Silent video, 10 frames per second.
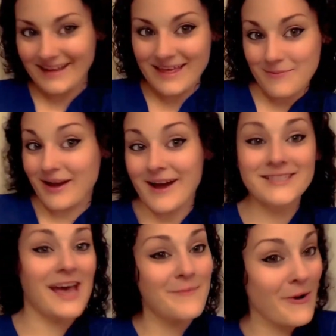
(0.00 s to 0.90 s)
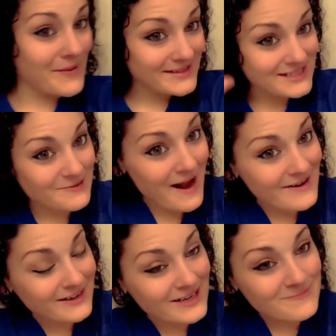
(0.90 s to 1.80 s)
that because I'm always
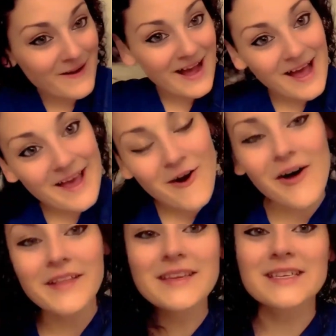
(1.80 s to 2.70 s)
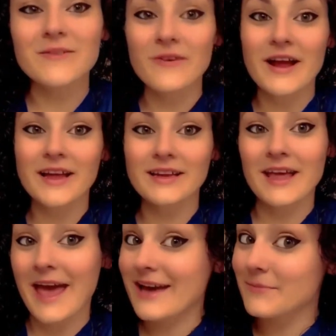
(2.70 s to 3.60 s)
surrounded by all these different
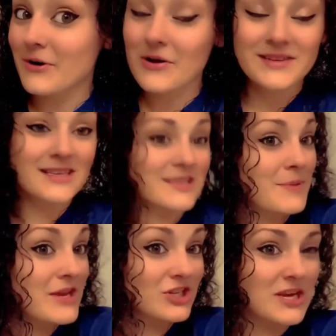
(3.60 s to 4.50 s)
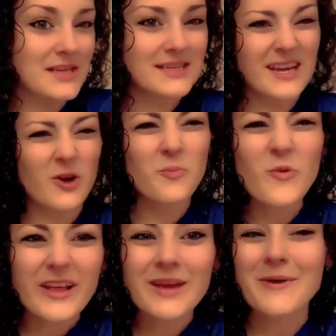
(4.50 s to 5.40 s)
animals and species, that I'll
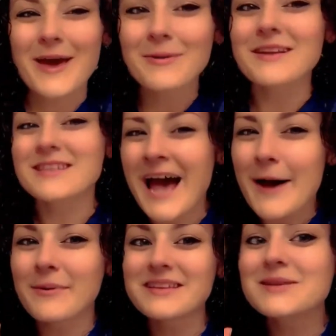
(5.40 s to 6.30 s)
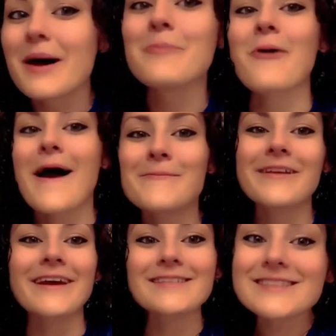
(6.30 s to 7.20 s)
really be able to tap into my primal
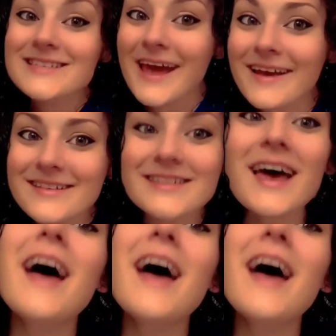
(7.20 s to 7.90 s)
instincts